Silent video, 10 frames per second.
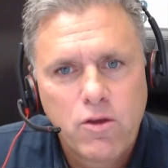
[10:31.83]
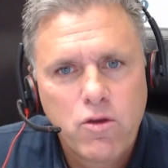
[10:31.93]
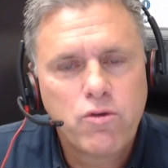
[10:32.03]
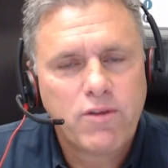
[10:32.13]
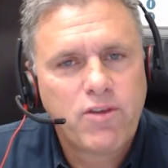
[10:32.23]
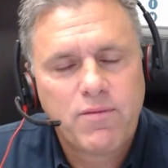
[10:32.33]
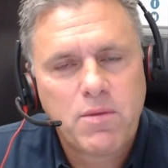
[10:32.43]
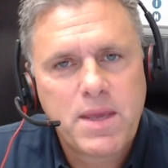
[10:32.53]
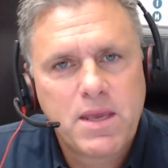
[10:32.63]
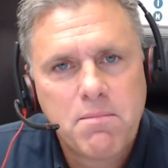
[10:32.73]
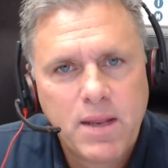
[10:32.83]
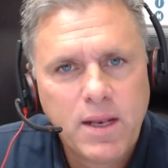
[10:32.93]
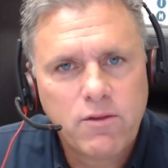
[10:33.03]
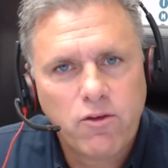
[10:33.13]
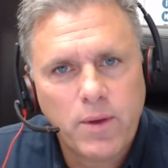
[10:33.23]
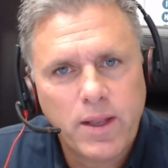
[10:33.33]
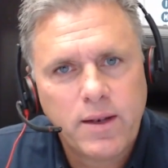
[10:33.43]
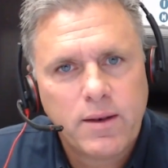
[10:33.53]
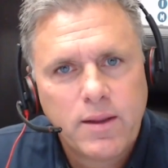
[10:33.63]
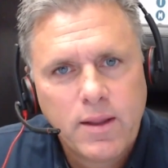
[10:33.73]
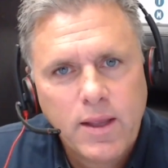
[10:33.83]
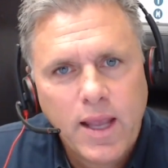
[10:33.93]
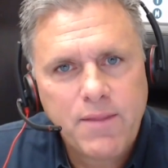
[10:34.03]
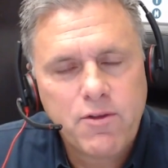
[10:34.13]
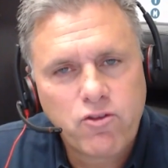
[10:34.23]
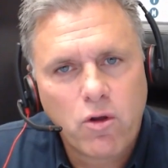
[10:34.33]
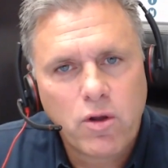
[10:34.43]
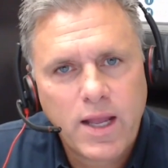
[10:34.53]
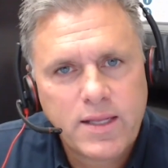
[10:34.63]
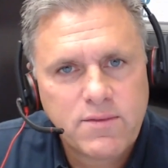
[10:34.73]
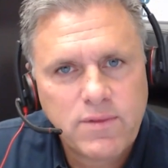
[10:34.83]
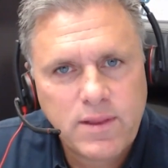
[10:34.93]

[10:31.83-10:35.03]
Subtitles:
you just have to be committed to it. And there's all kinds of